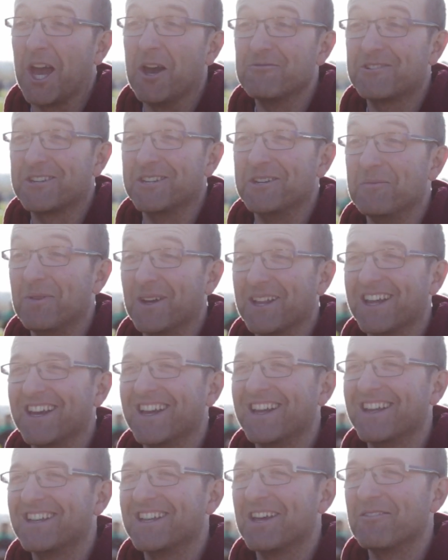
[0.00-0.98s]
coaching
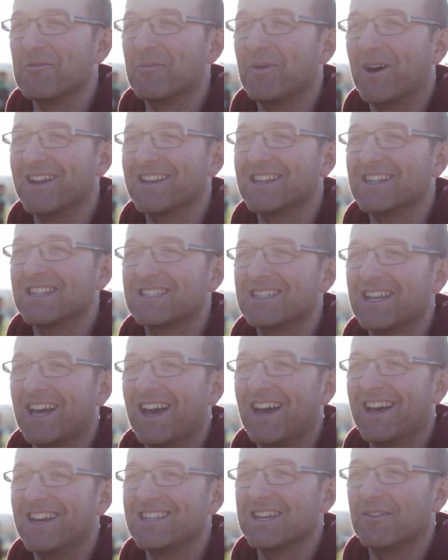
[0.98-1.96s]
ability and never mind his,
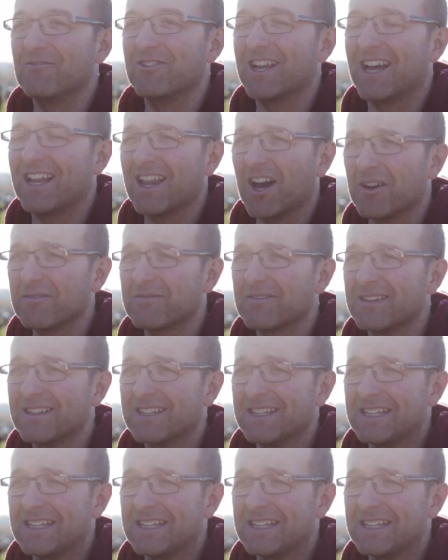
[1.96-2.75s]
uh, his everyday life.